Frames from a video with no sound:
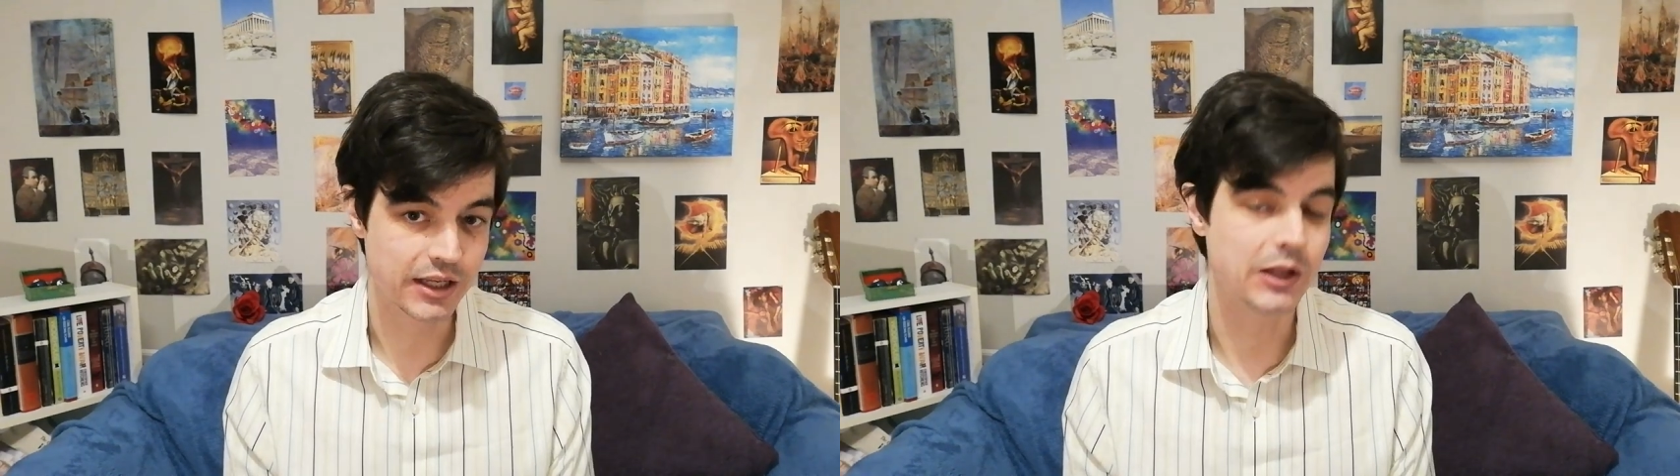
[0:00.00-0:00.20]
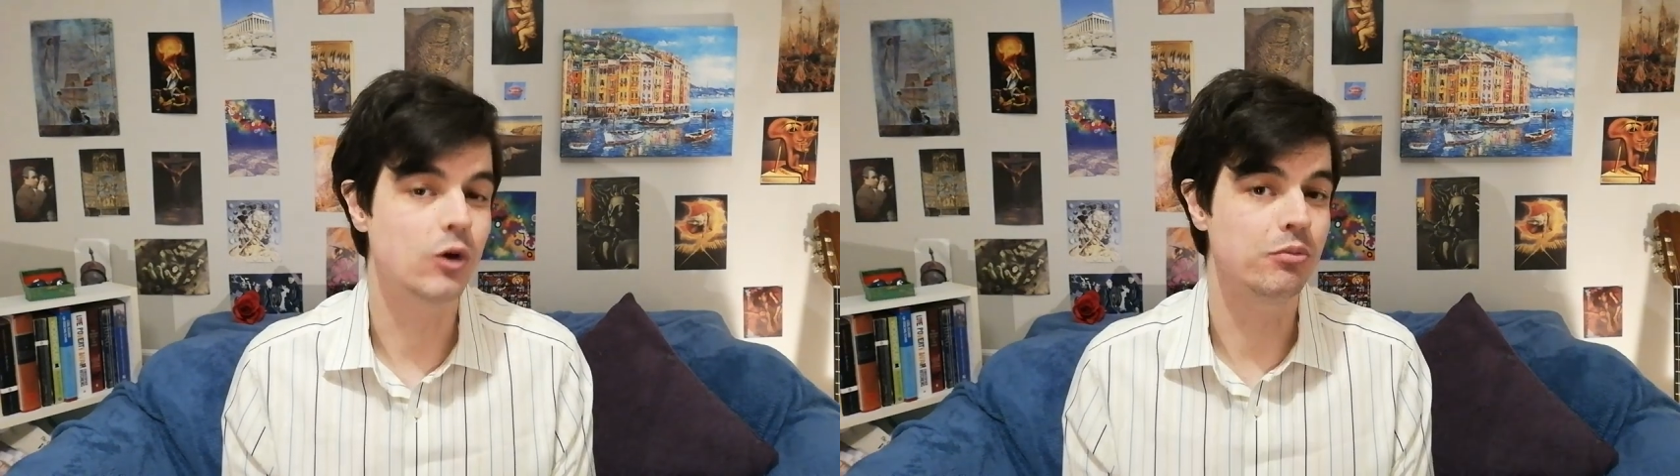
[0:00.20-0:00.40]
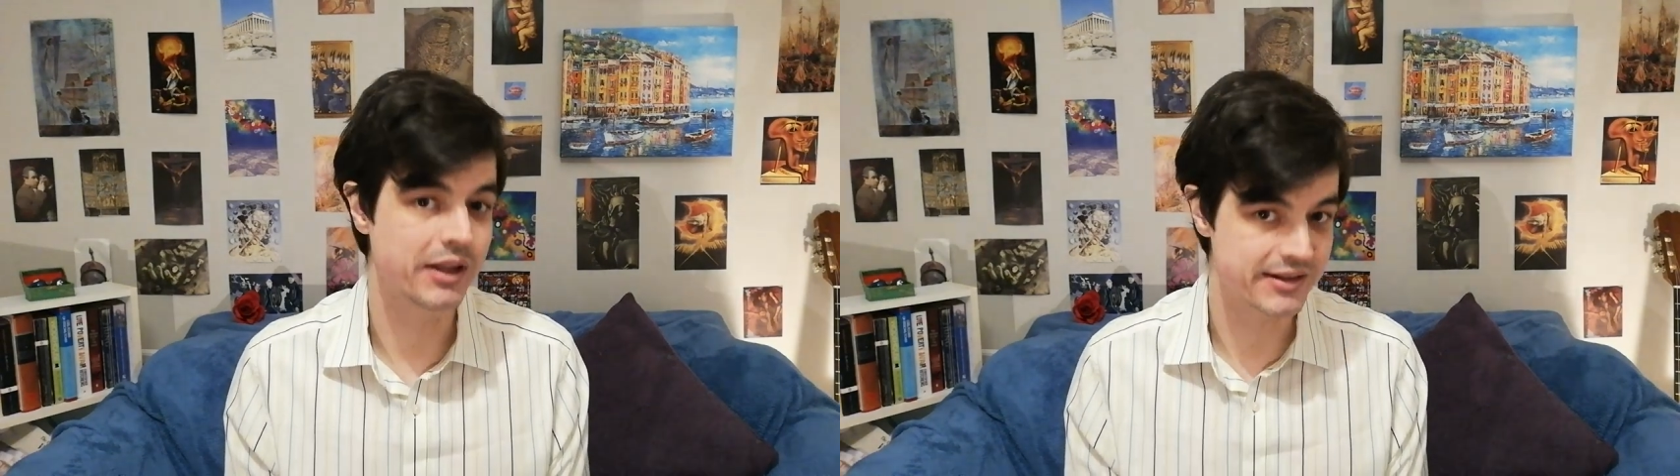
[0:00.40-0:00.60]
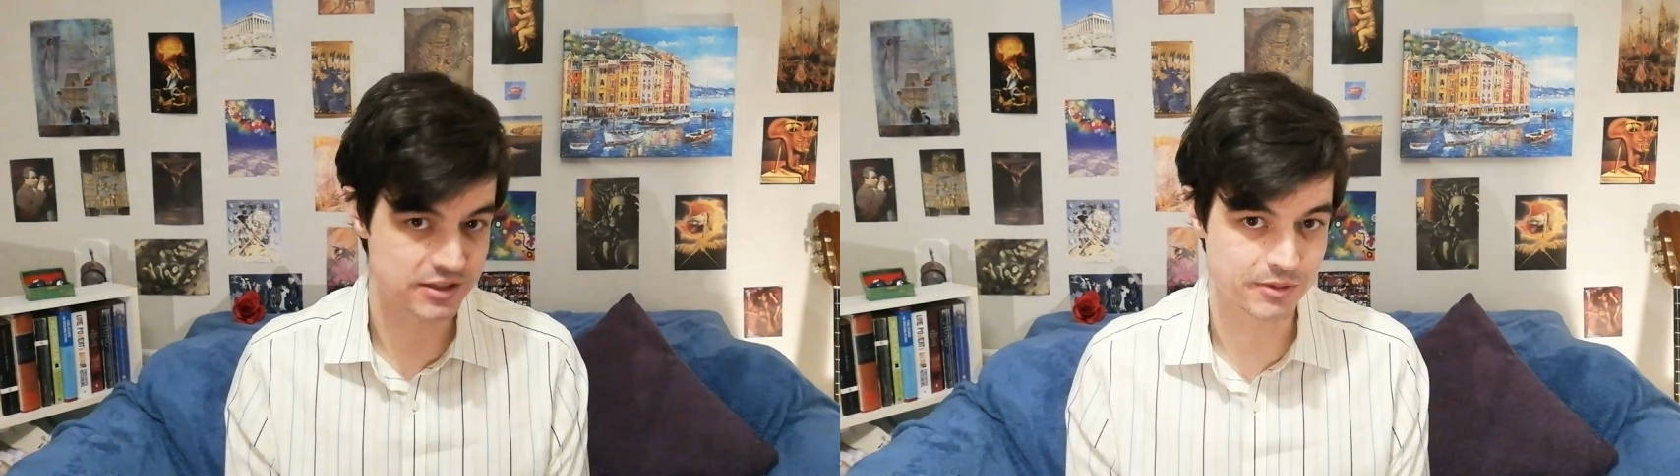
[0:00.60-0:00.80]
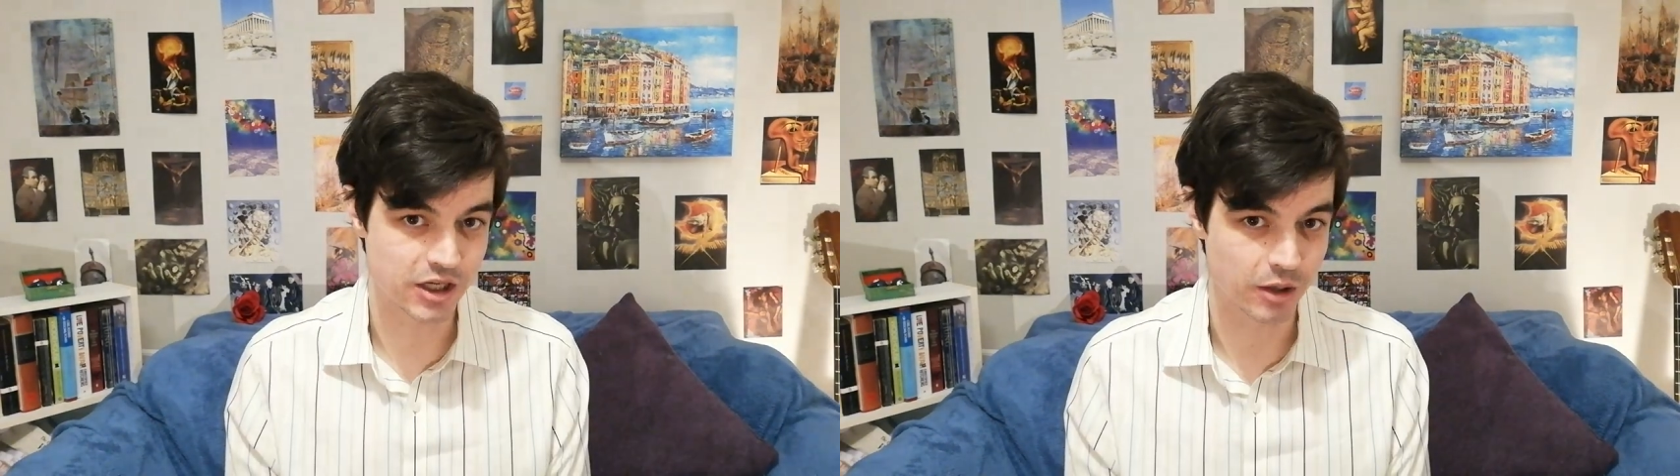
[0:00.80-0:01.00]
No one plans
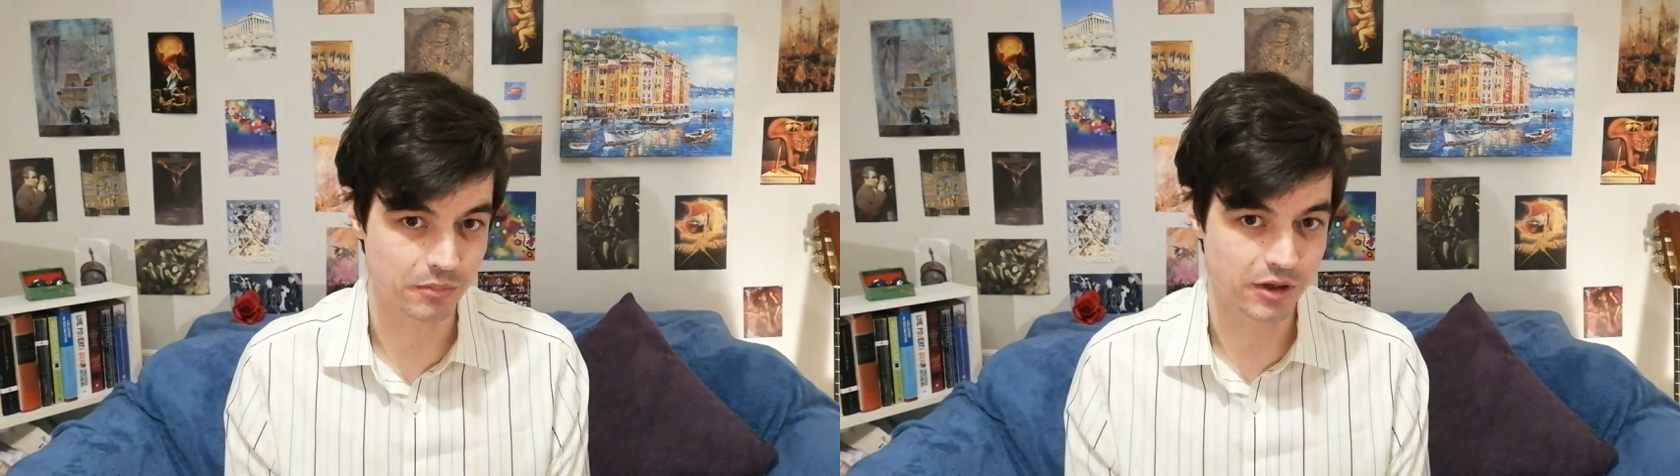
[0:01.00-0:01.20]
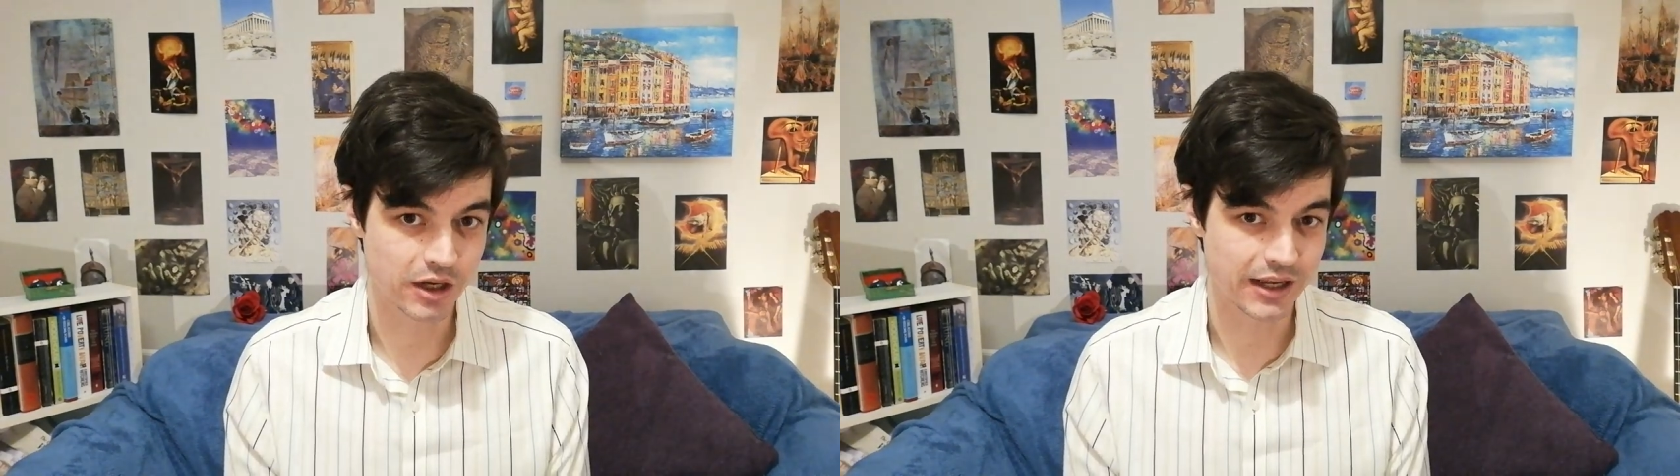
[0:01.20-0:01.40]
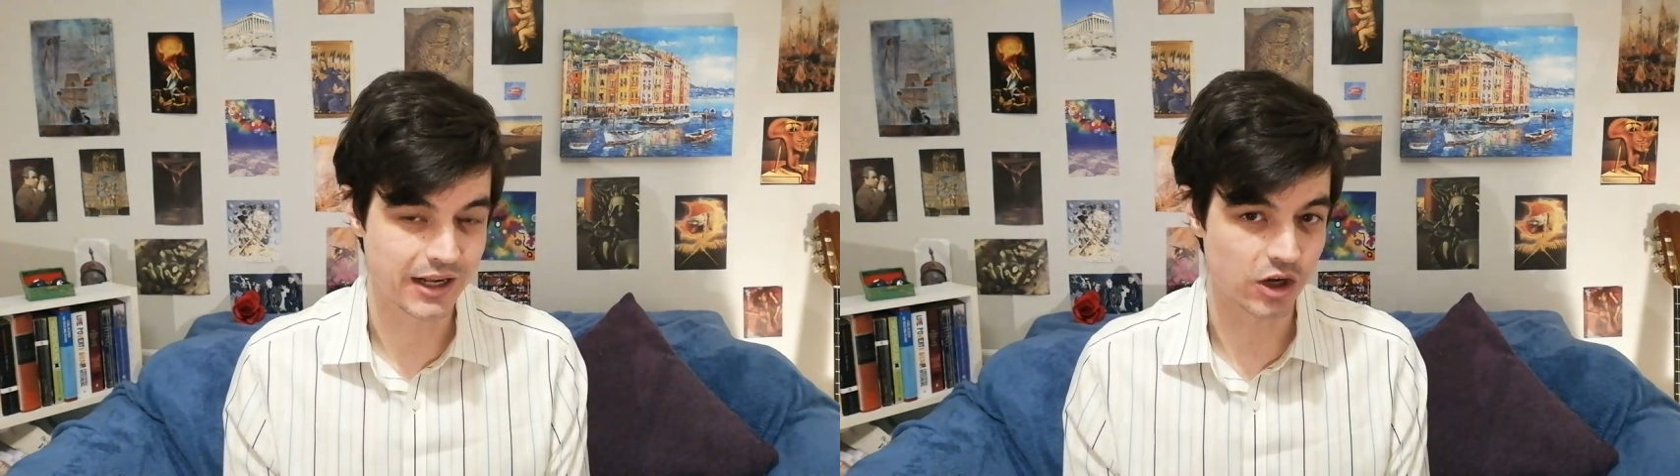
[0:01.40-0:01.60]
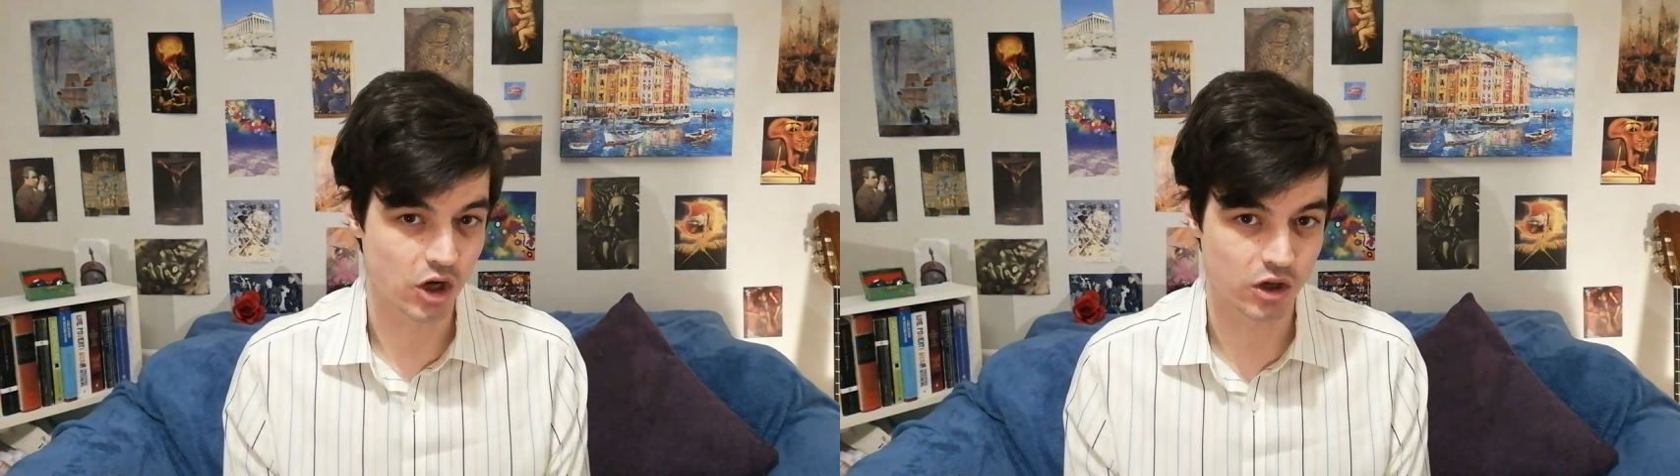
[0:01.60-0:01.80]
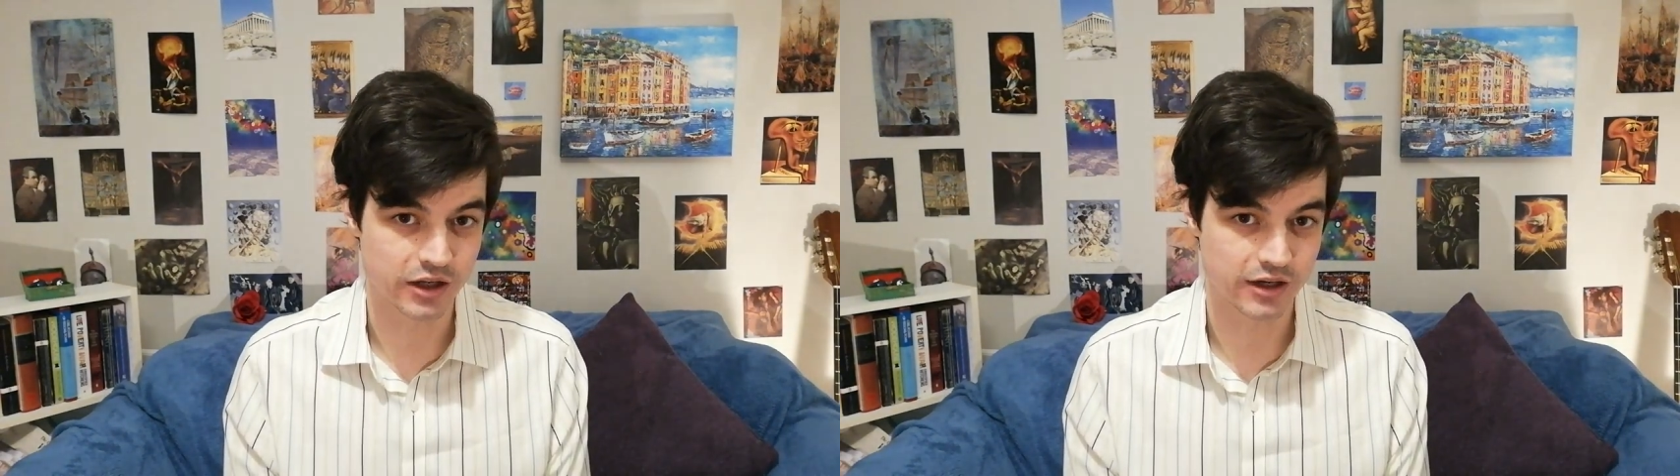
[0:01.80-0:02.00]
to become an
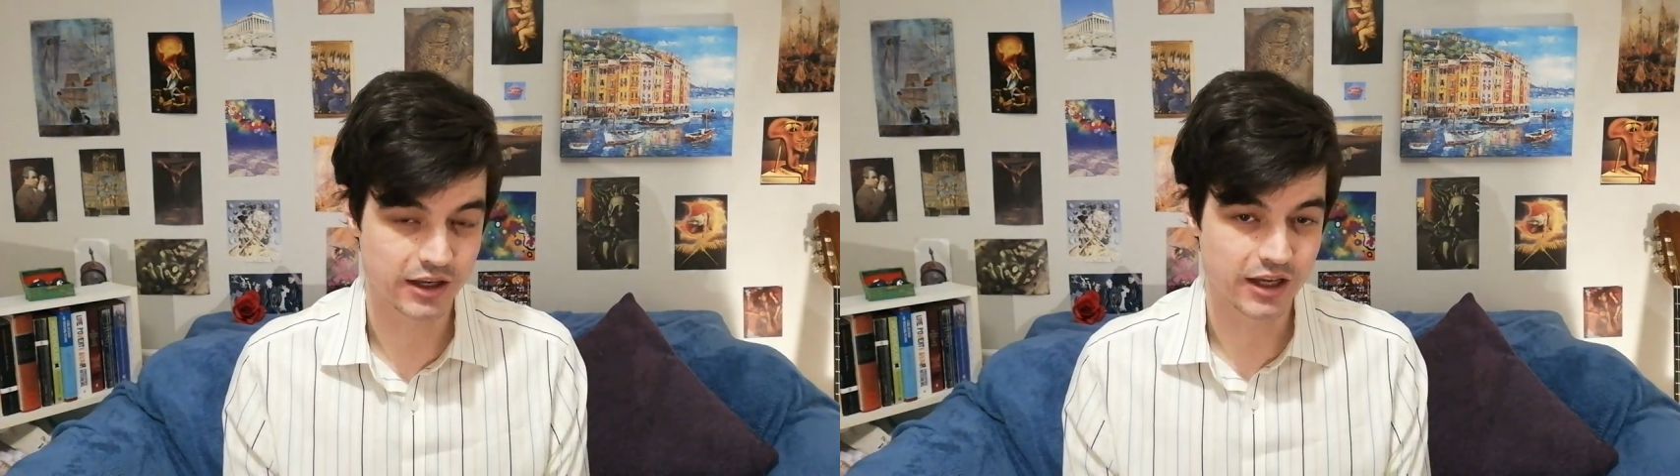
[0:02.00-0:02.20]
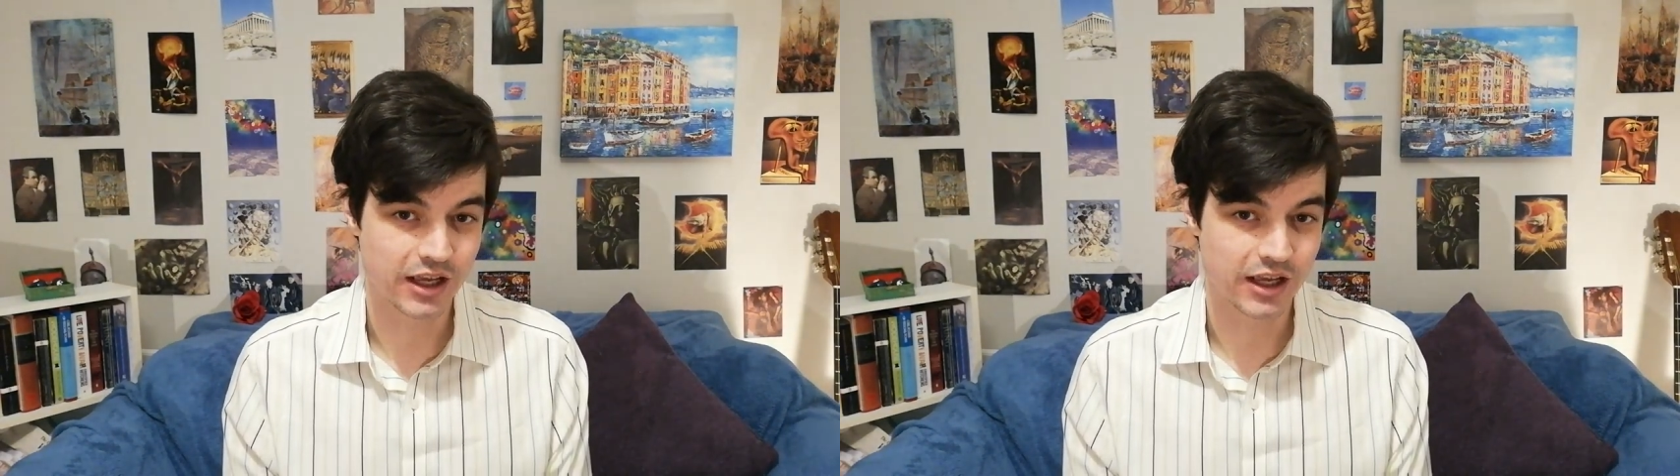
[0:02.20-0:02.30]
alcoholic.